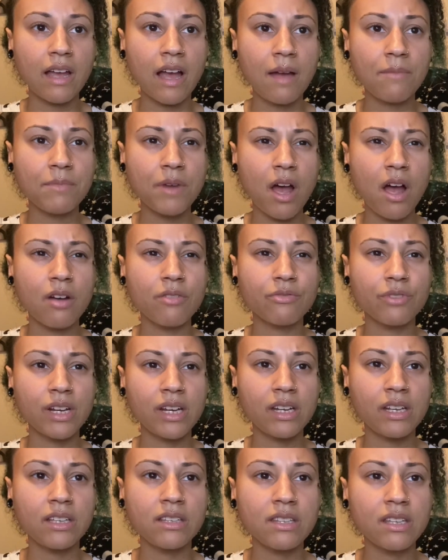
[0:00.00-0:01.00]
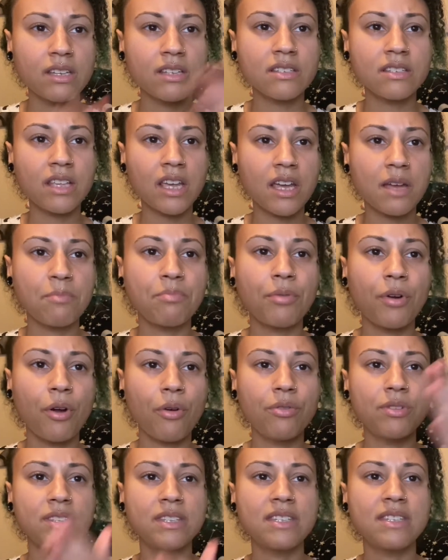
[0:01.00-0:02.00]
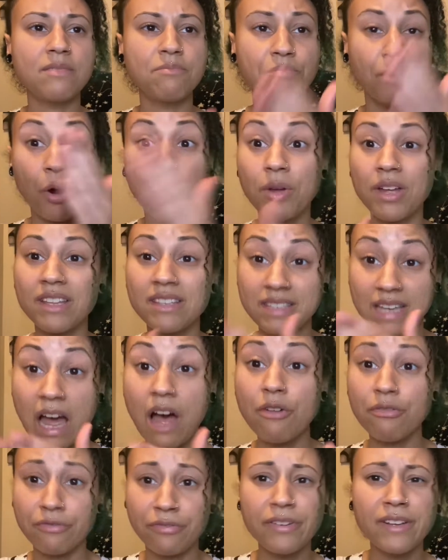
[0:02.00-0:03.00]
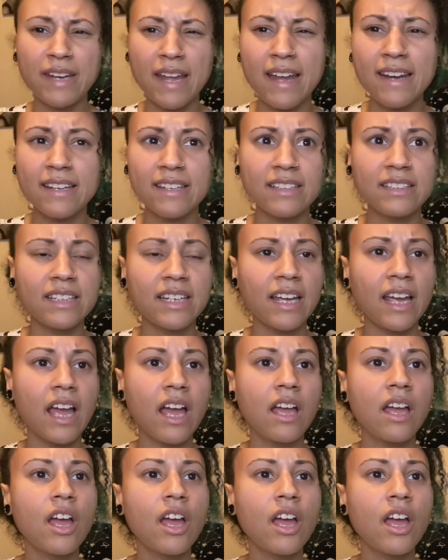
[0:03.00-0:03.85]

I'm not reading this like broke broken down phonetically.